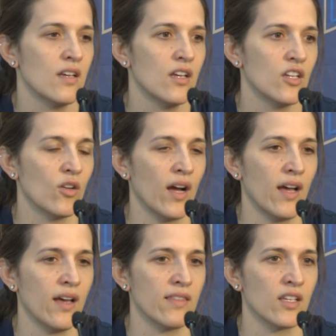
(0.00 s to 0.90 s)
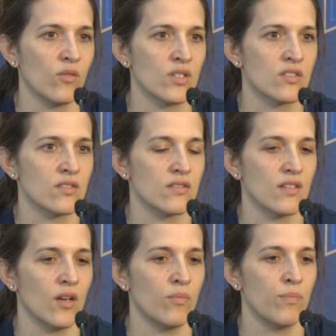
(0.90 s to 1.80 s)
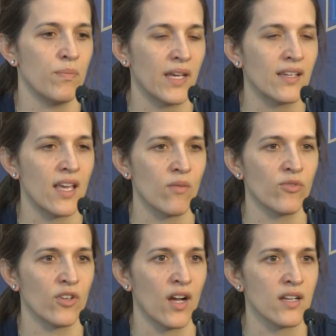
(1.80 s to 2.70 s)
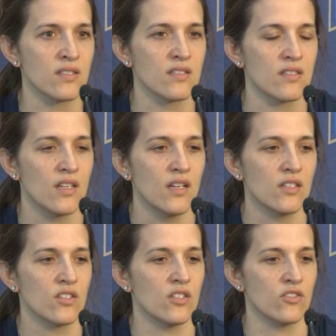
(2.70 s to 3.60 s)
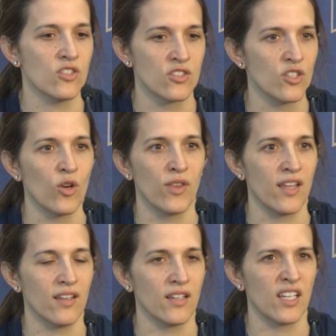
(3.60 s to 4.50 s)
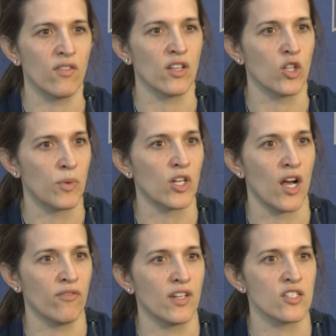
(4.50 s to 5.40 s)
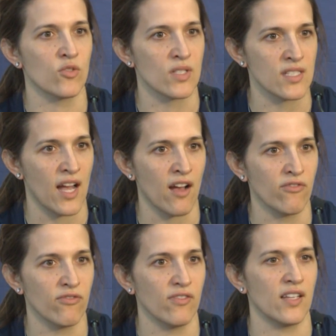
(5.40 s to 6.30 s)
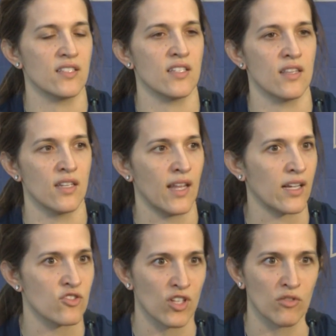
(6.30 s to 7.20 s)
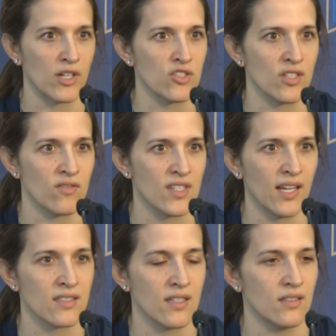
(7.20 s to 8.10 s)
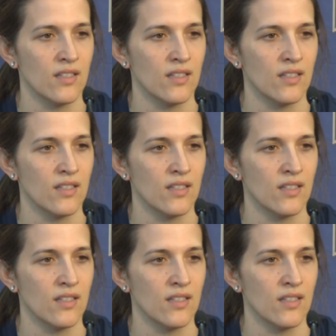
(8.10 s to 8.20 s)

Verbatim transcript: You know, I, I think it was a big game for us to just to know that give a little bit of confidence to a staff and to the next generation of Zags that